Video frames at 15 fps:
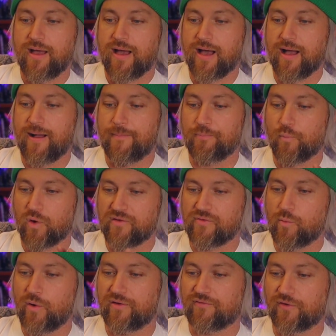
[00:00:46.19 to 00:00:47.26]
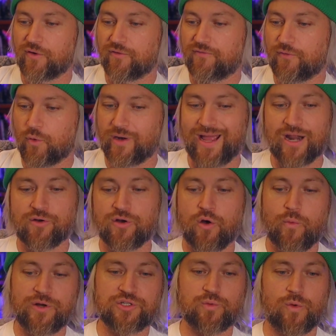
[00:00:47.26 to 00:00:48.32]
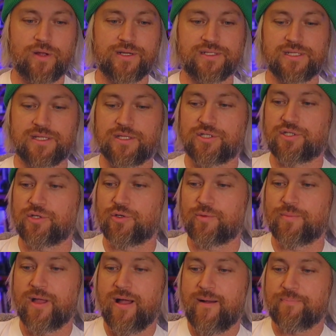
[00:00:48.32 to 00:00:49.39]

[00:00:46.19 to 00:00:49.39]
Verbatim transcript: Um, one of them went for 40. I don't know which one is in the tube.